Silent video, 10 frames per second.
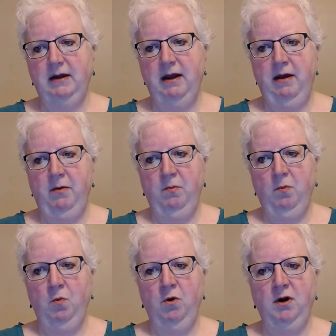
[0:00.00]

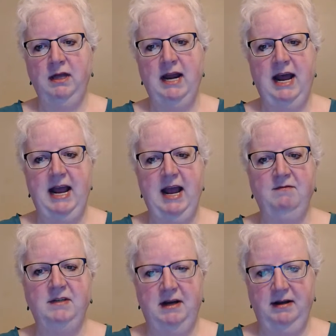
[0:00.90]
work that I
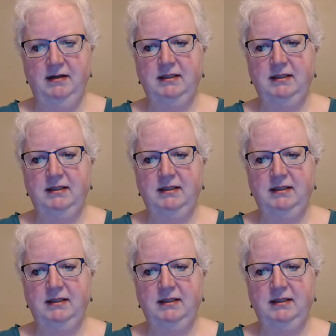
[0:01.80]
have done,